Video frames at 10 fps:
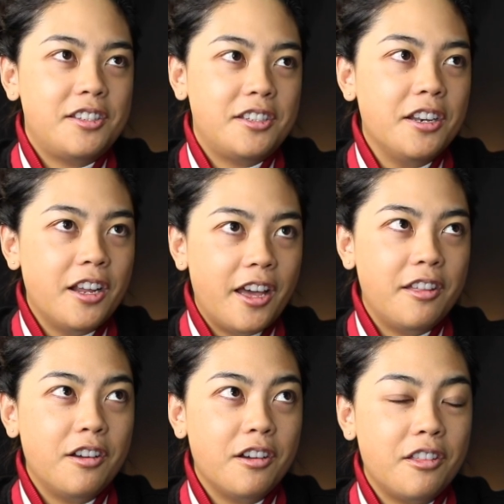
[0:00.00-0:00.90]

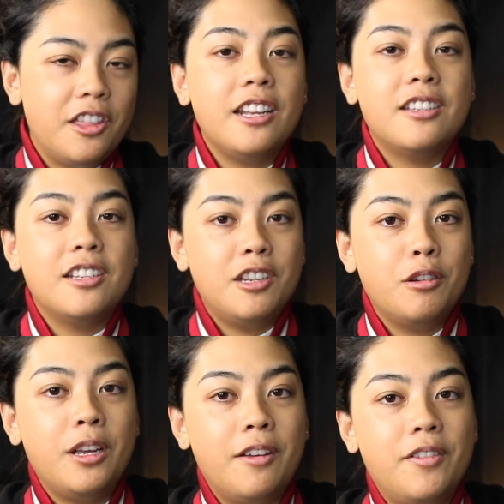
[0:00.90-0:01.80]
another thing to
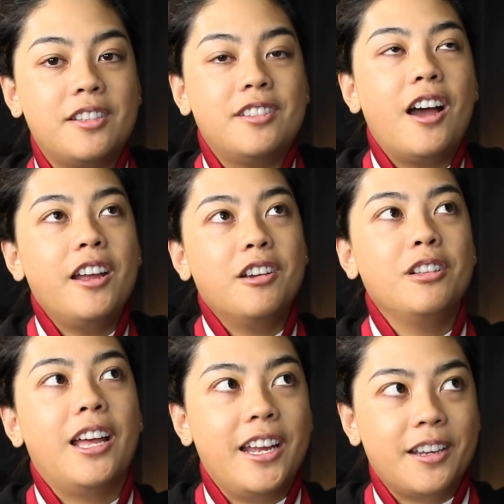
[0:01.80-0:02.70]
do. If it's not
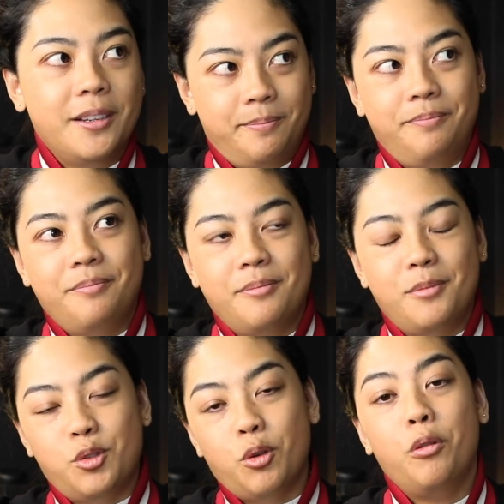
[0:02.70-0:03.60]
your like
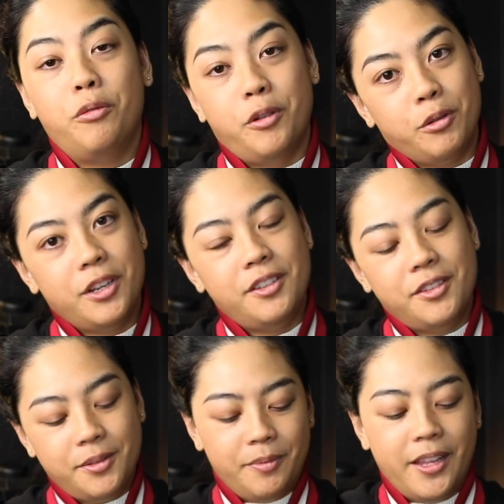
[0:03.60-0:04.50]
sole
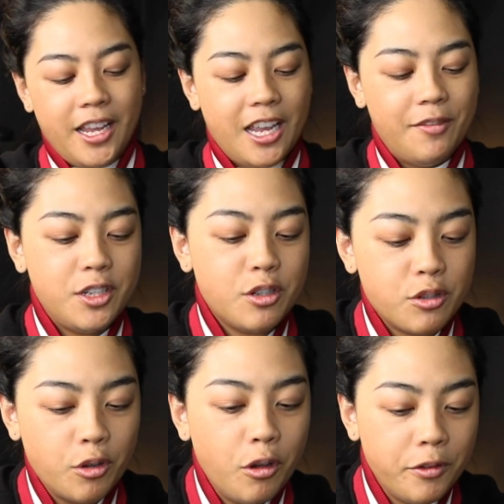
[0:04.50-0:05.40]
focus, if it's your
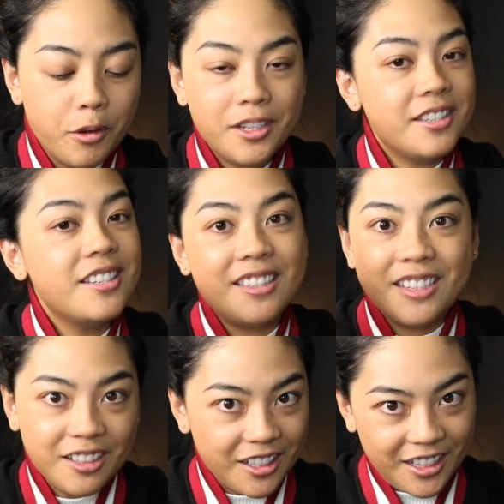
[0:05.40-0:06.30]
sole focus, it's
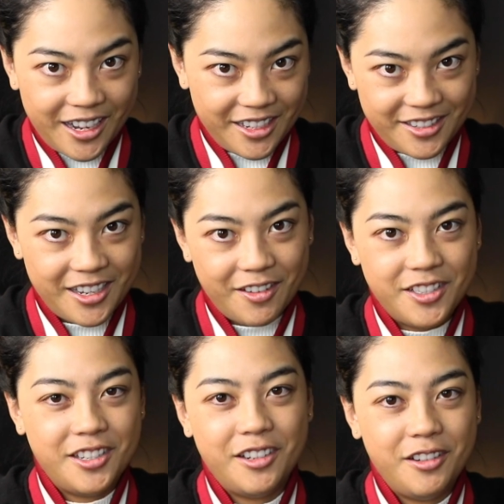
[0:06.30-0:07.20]
still a lot of stuff to do.